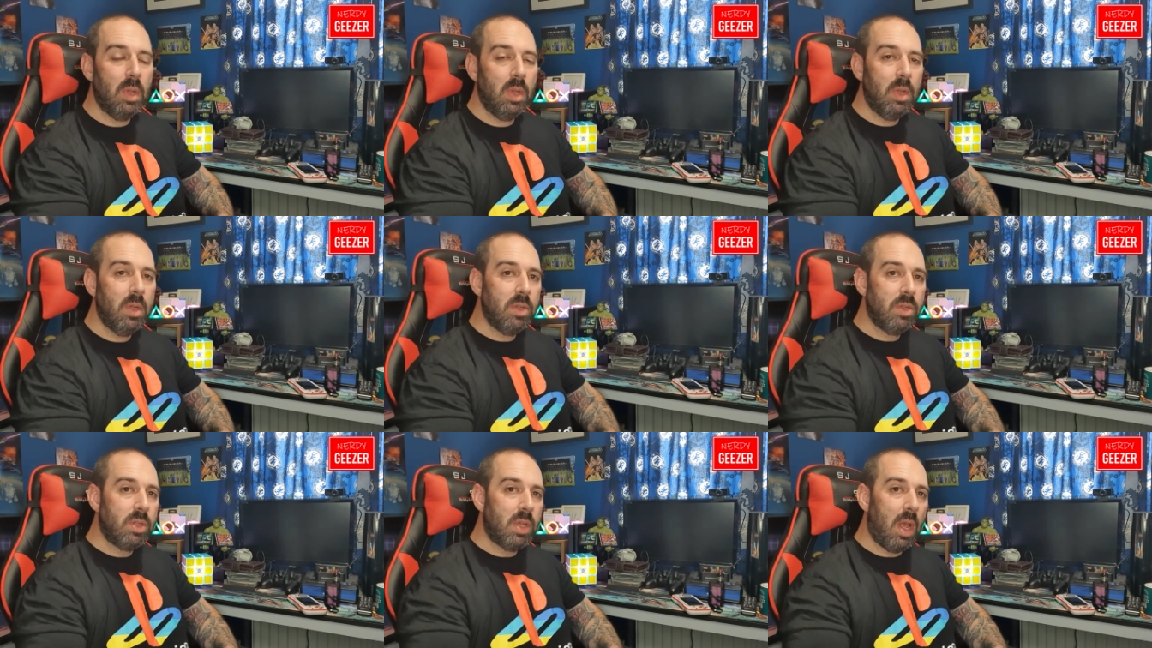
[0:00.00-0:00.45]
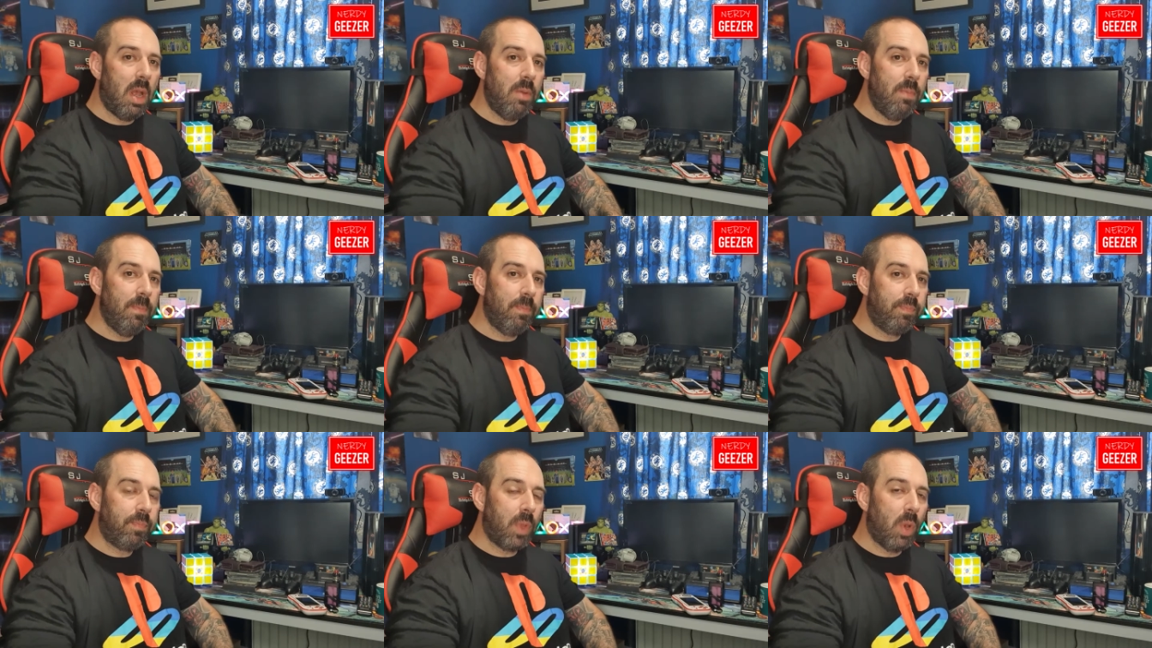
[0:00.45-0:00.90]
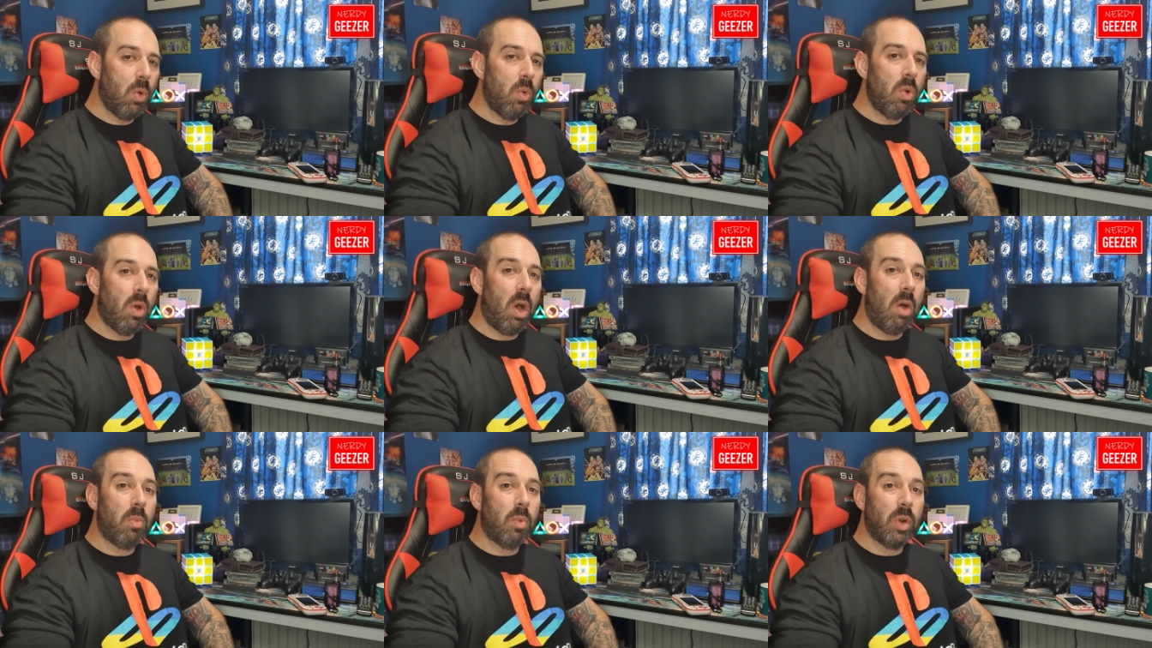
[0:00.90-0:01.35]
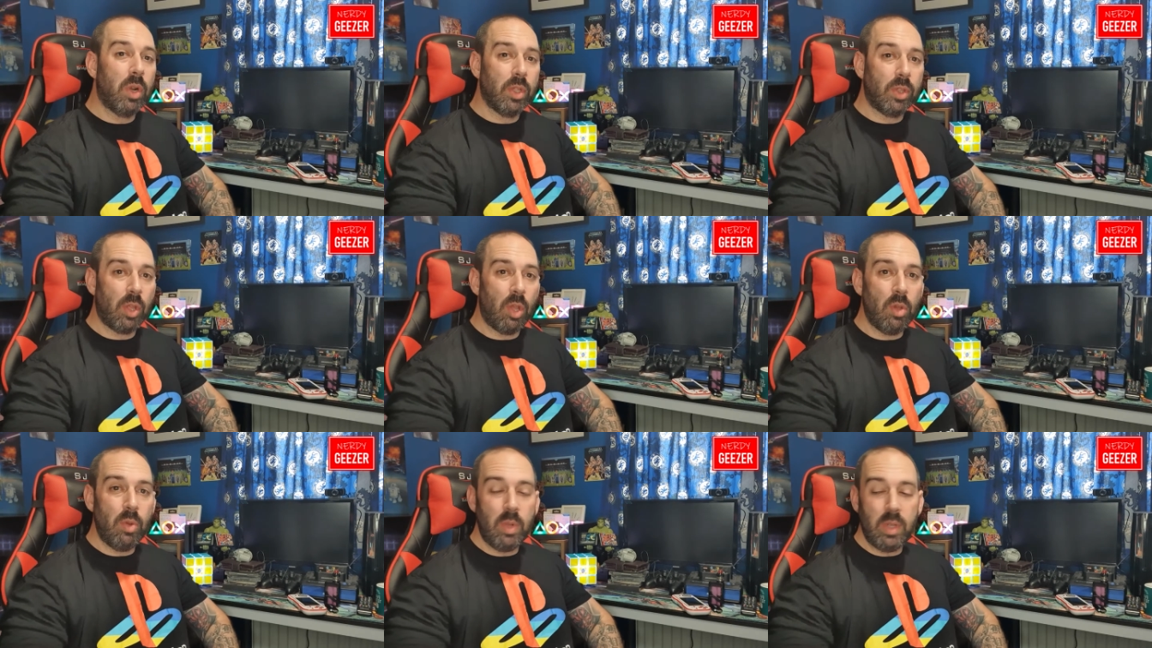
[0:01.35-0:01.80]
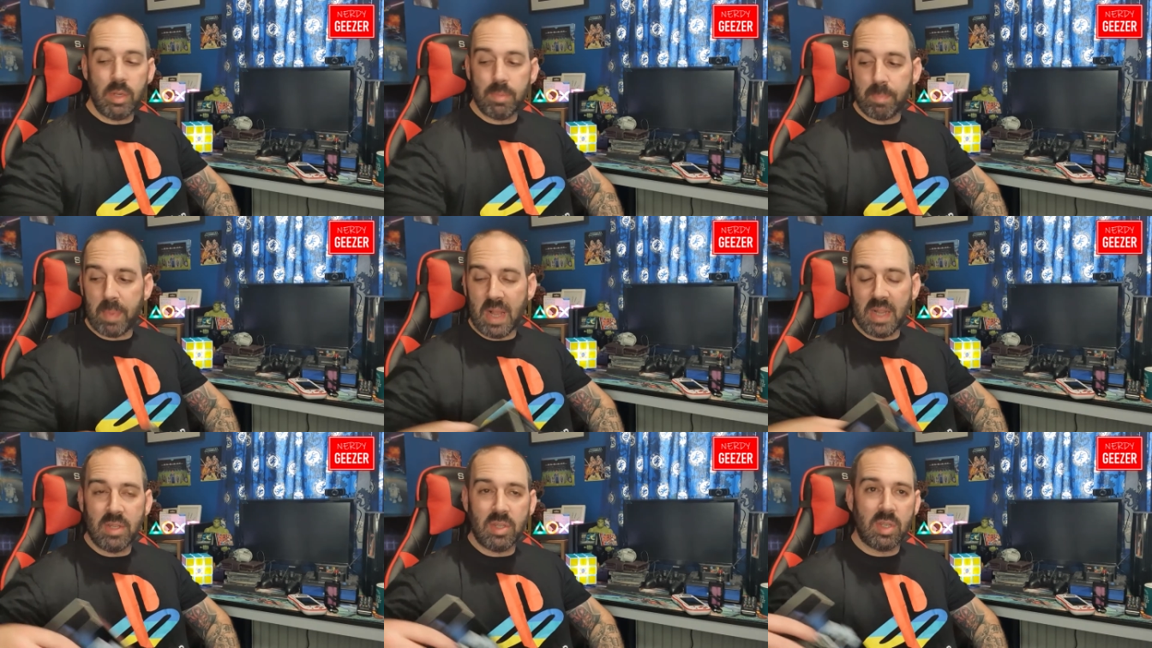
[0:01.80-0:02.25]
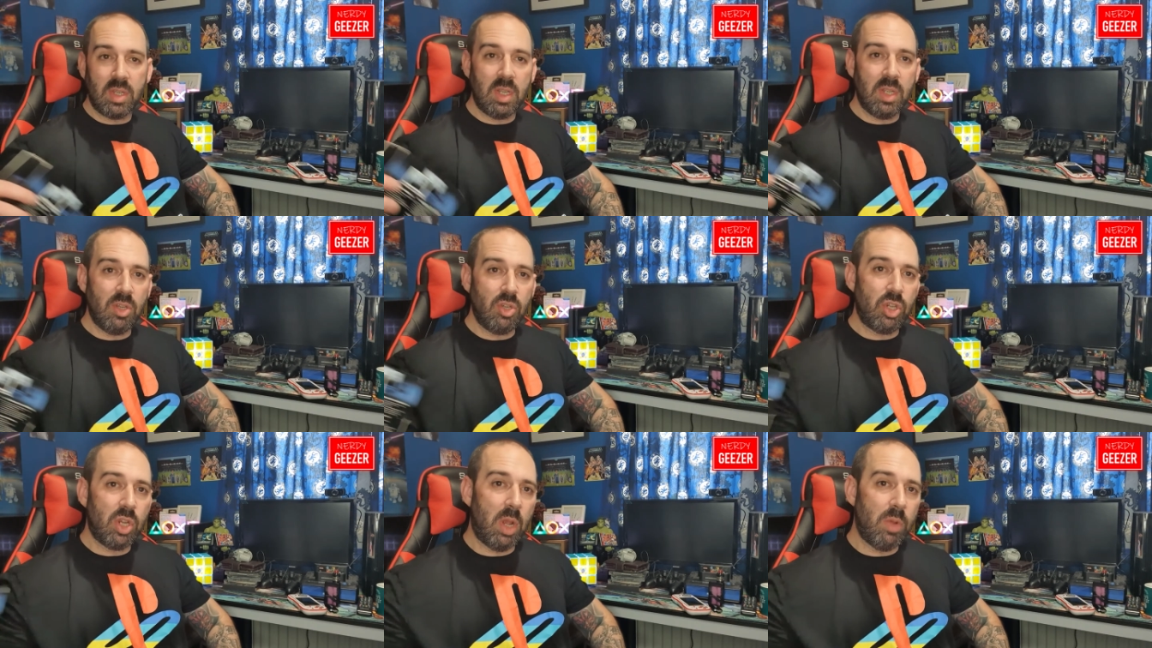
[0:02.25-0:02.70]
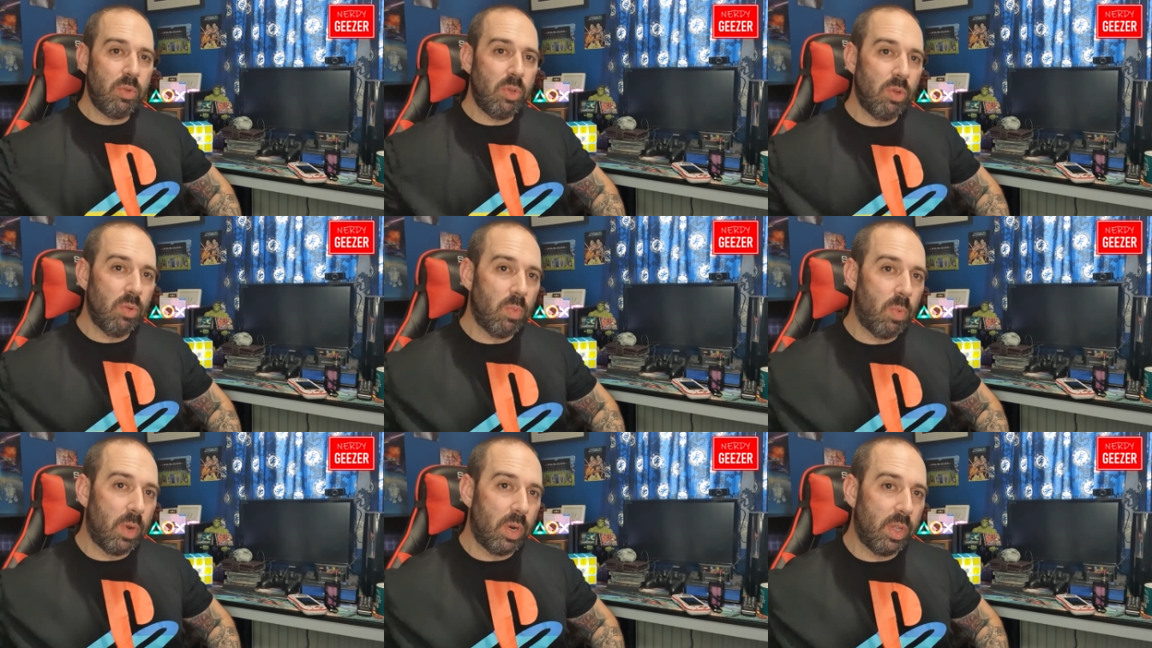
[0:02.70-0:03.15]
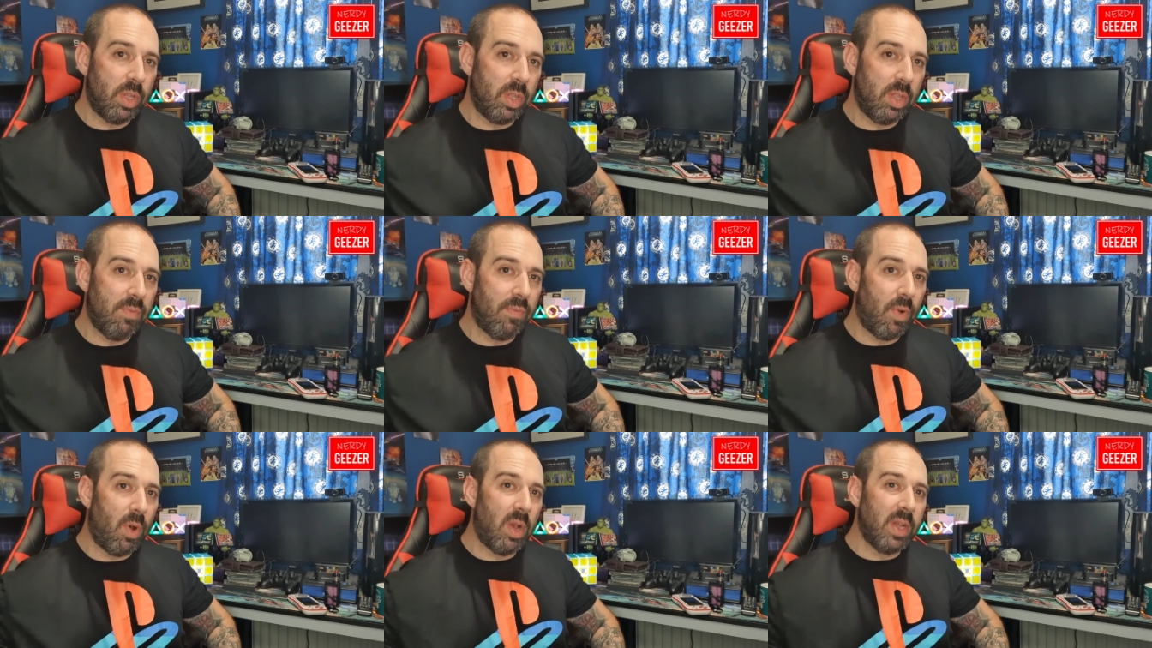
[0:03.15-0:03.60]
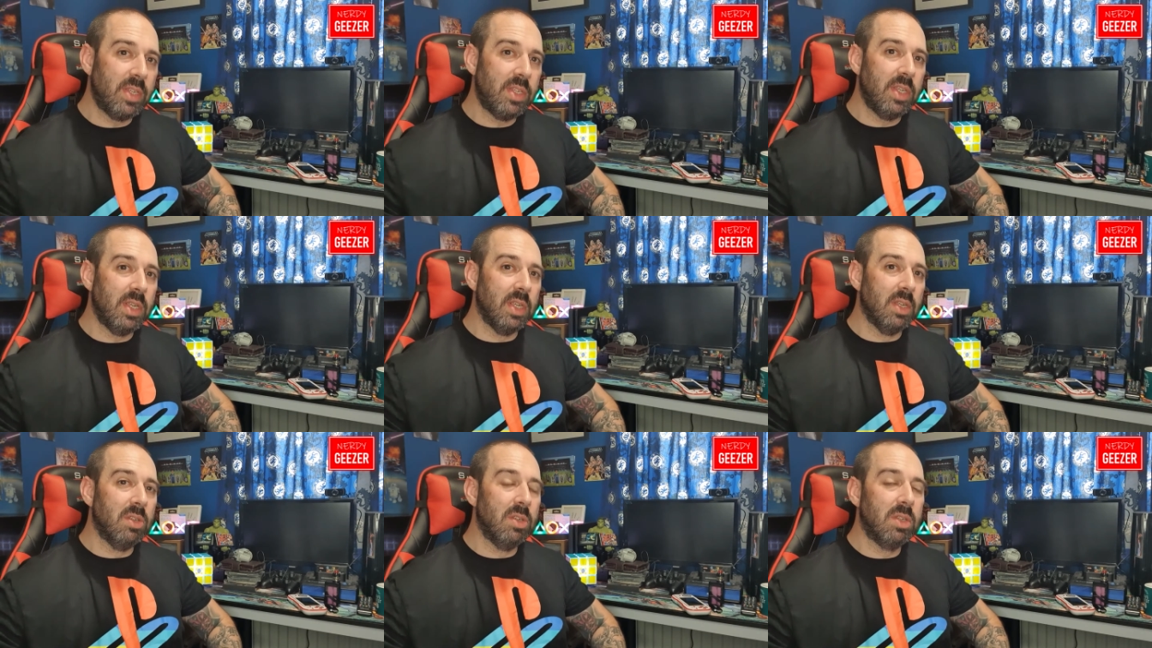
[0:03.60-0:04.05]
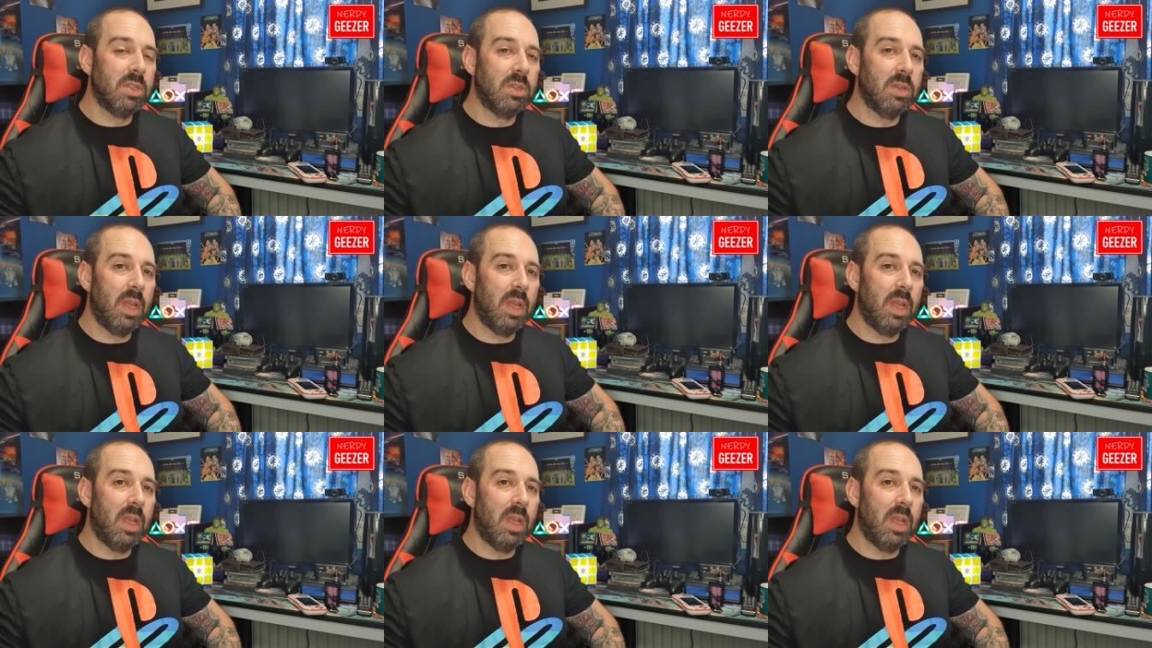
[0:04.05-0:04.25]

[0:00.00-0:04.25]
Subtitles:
So all I want to do is basically show you what the device is